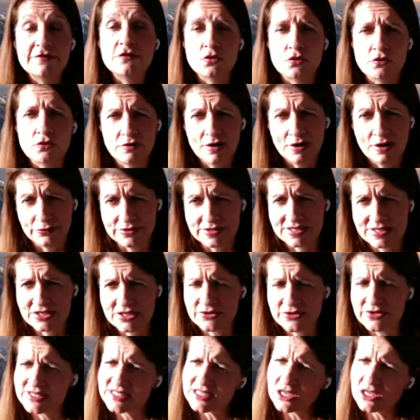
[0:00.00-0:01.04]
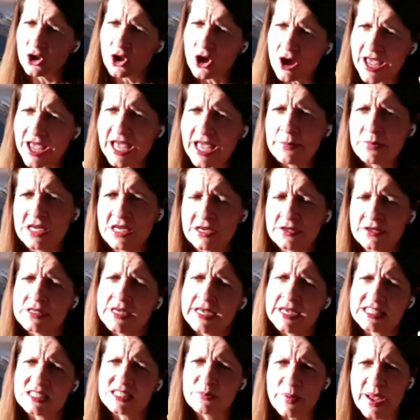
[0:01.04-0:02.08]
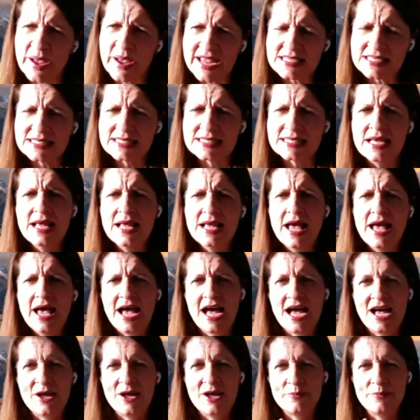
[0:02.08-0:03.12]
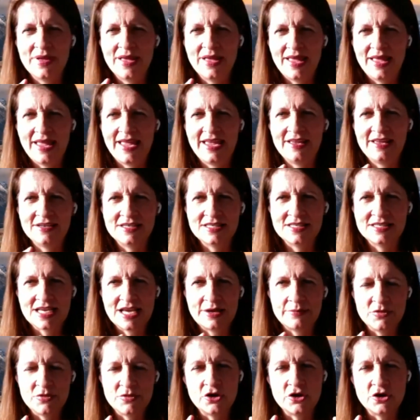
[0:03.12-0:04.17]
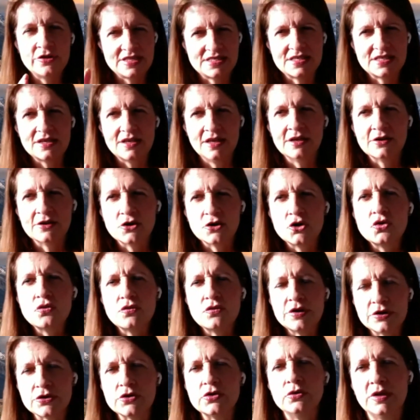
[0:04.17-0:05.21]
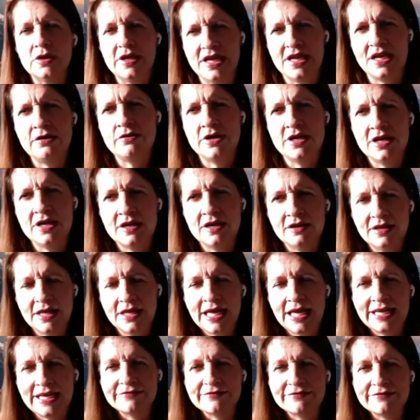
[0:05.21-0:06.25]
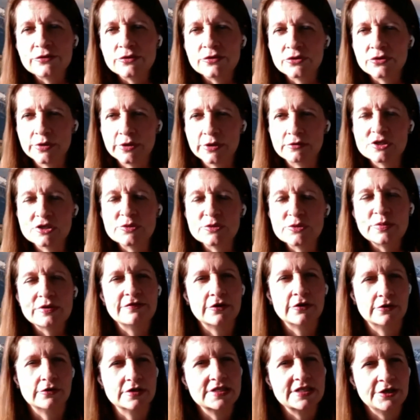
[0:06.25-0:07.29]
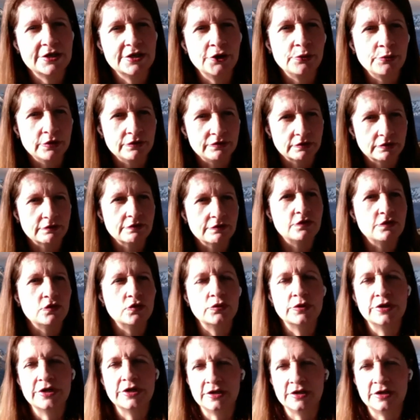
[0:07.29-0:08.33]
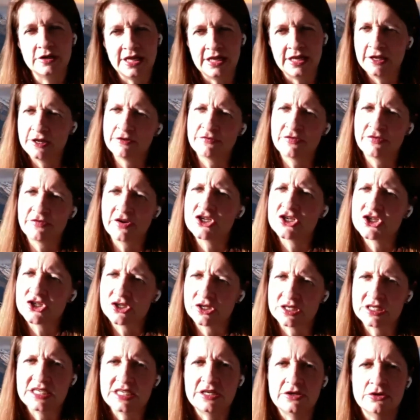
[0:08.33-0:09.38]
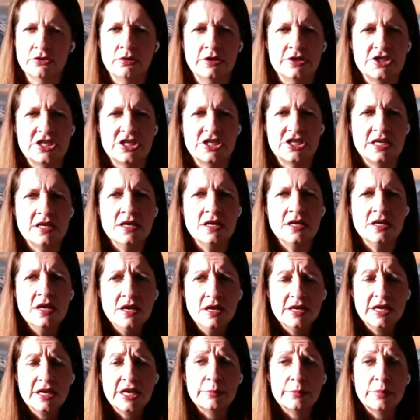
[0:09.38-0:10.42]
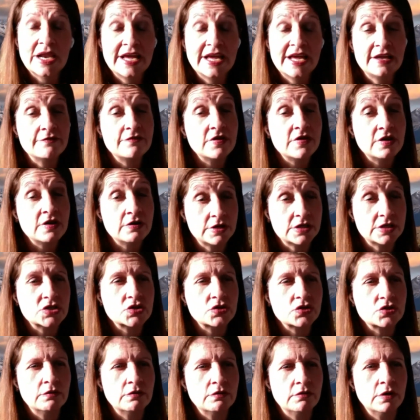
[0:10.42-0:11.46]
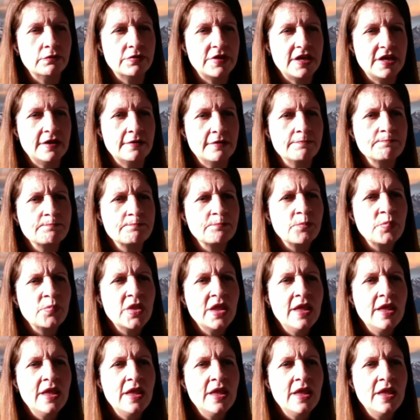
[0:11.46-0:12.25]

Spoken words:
for growers. So there's a lot happening in that space, and that's a critical area for the world to be focusing on moving forward, and innovation and technology can play a very strong role there.